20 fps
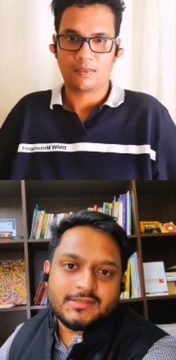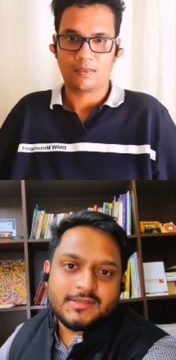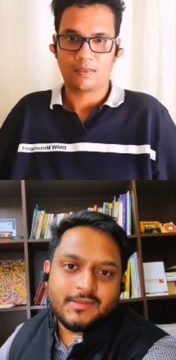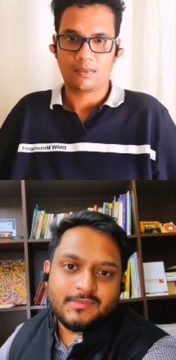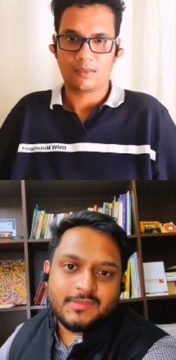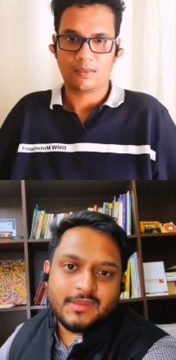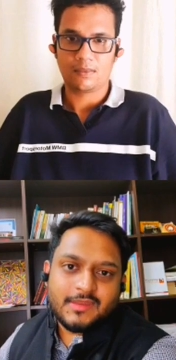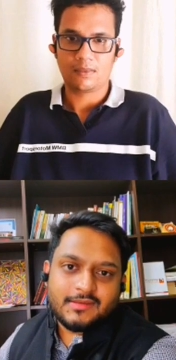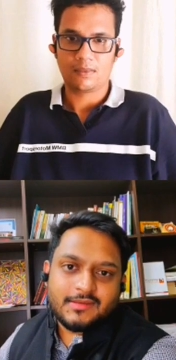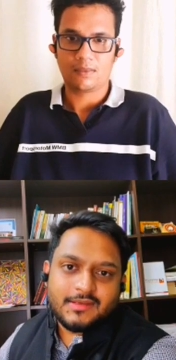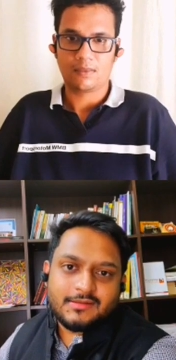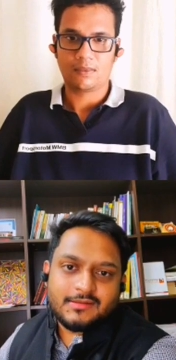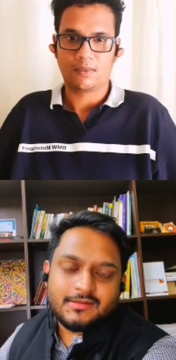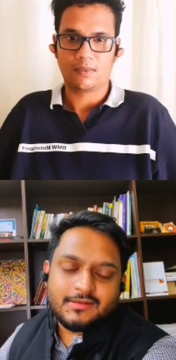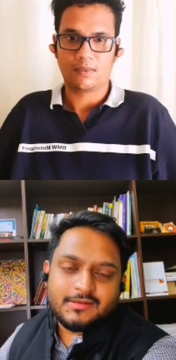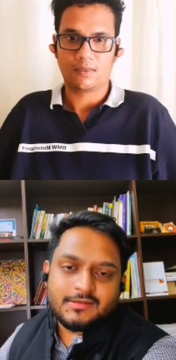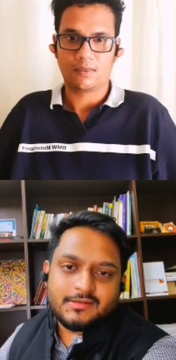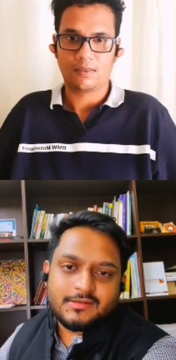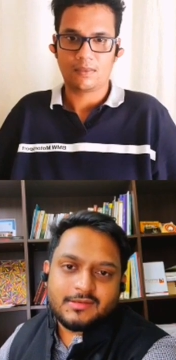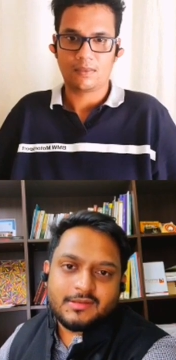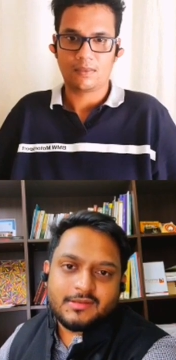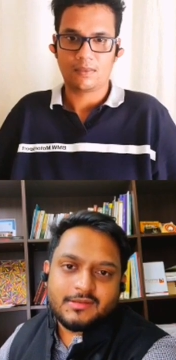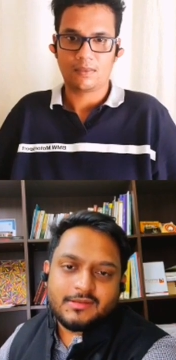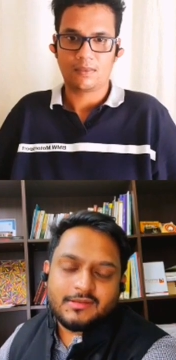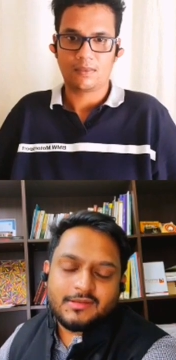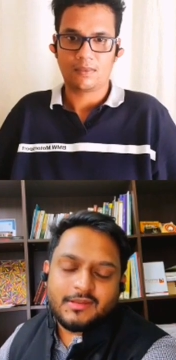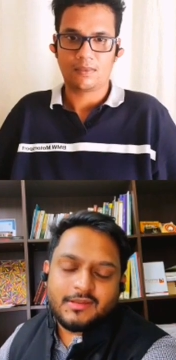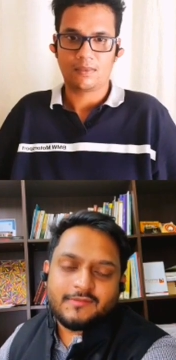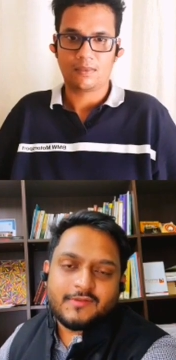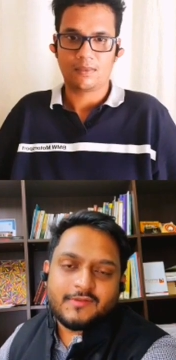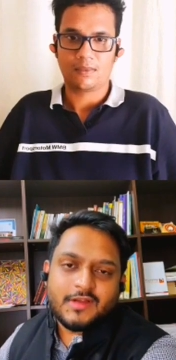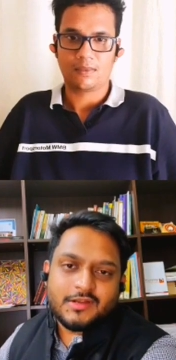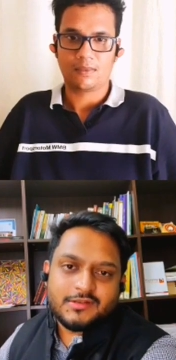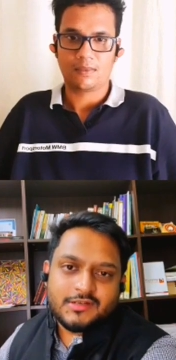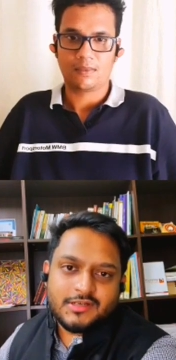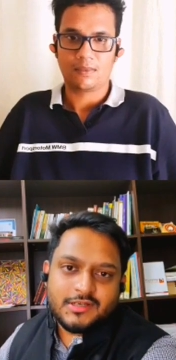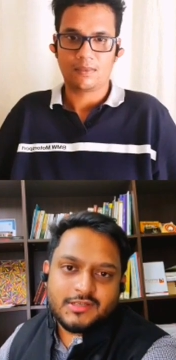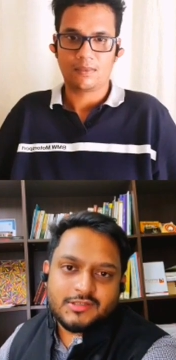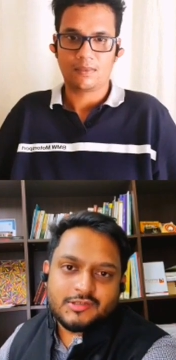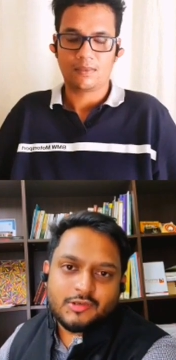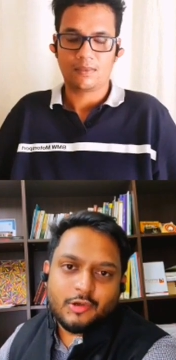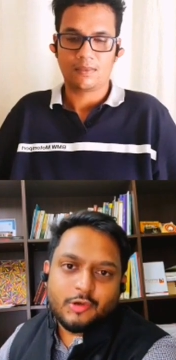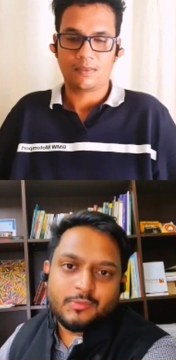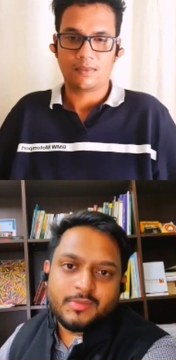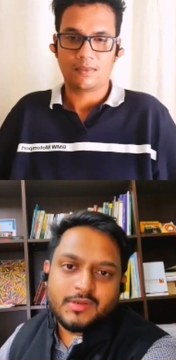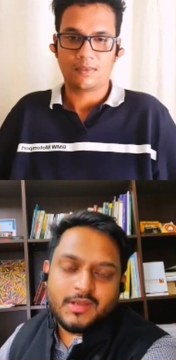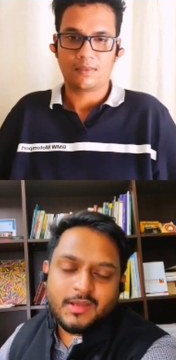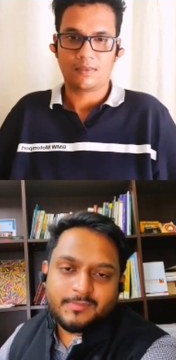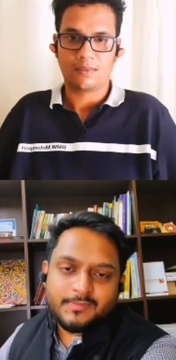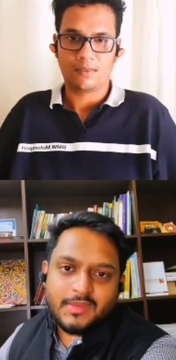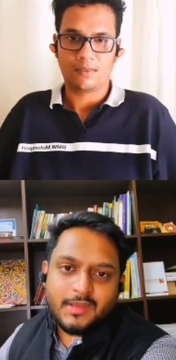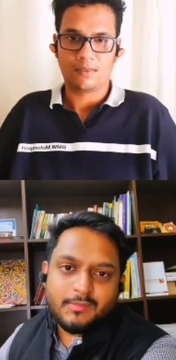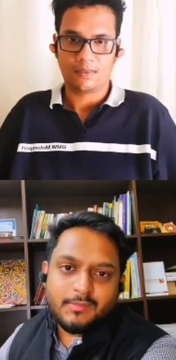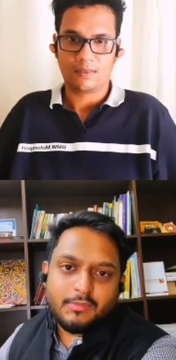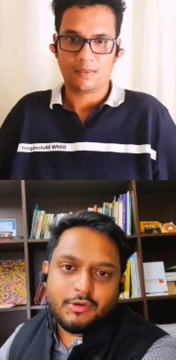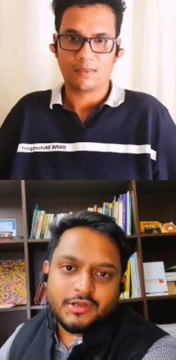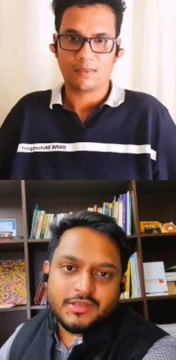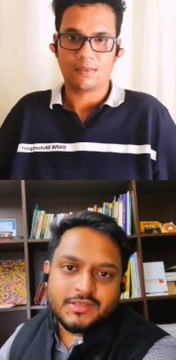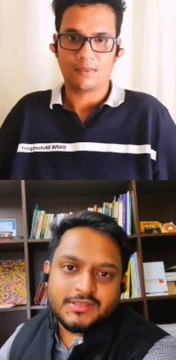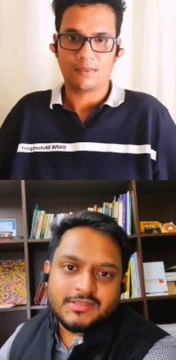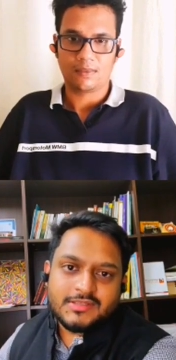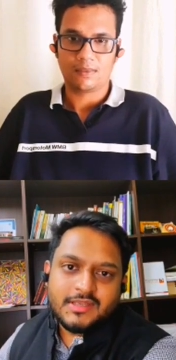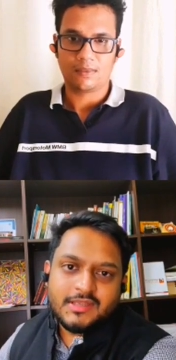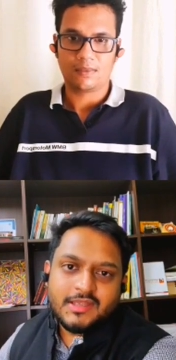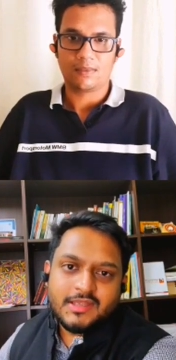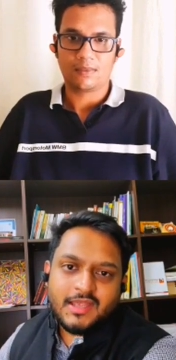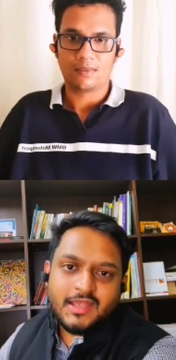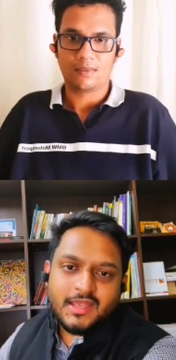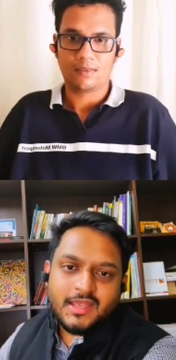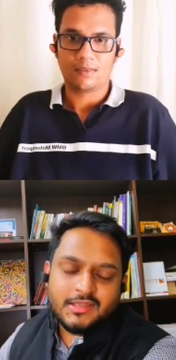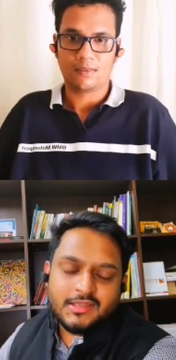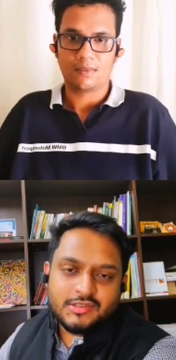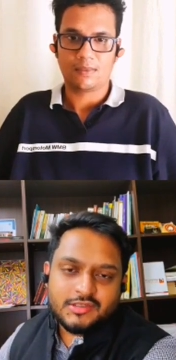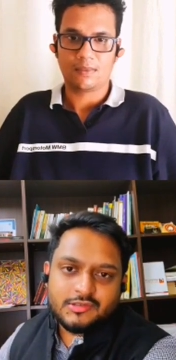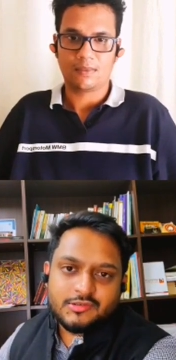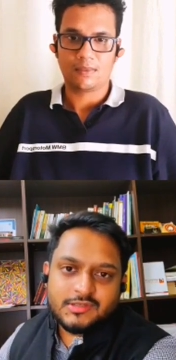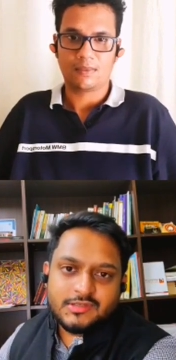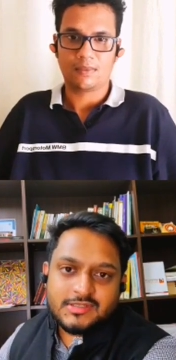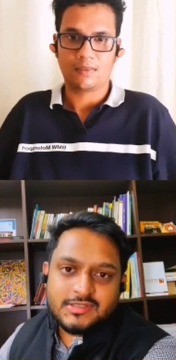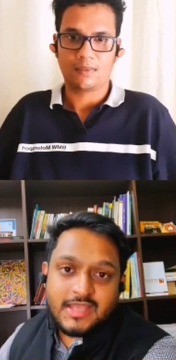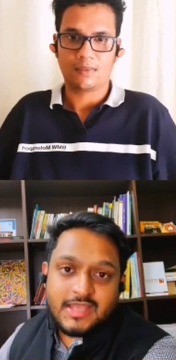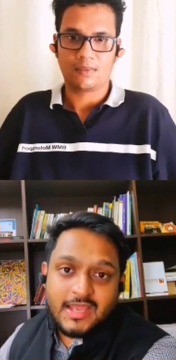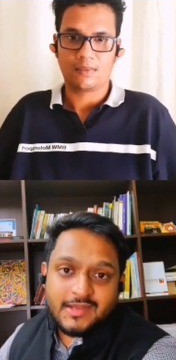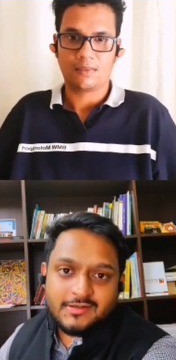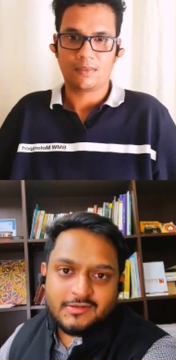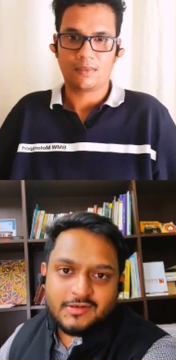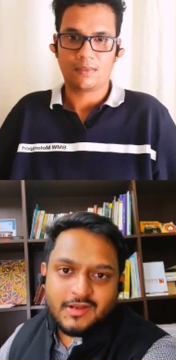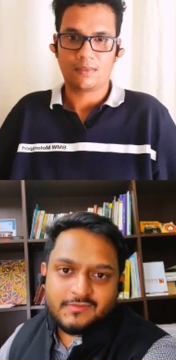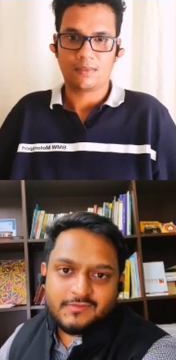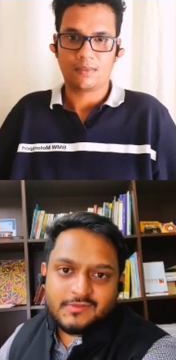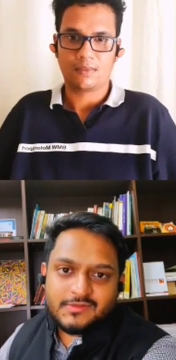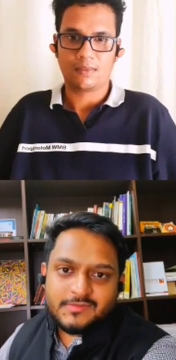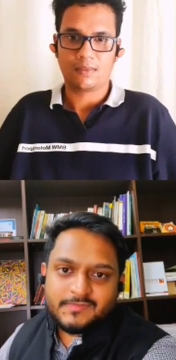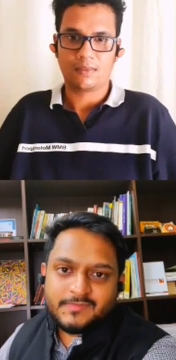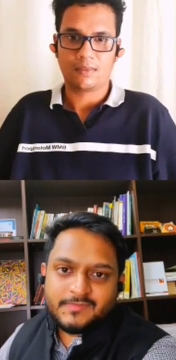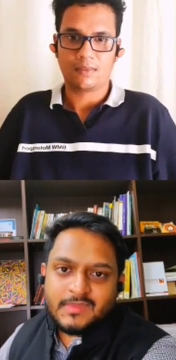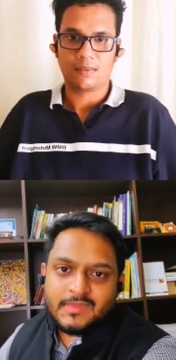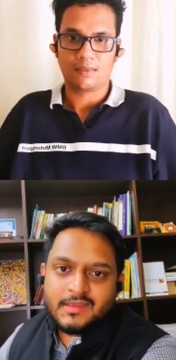Speaker 1: something that uh, if countries open up their borders and students can travel.